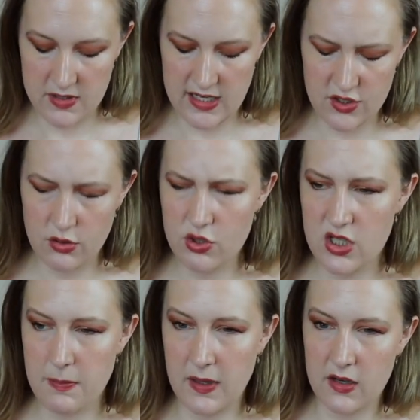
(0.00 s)
But they do
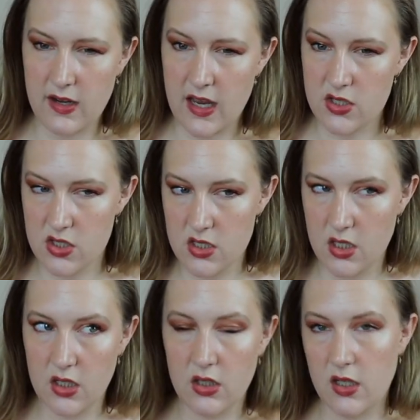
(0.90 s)
ship
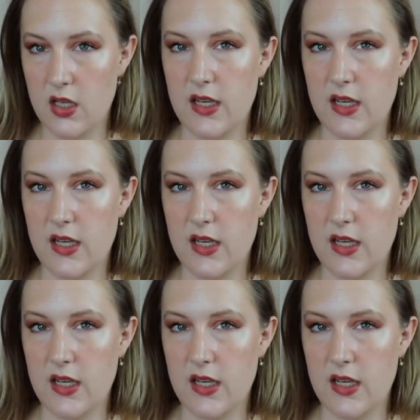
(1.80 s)
international,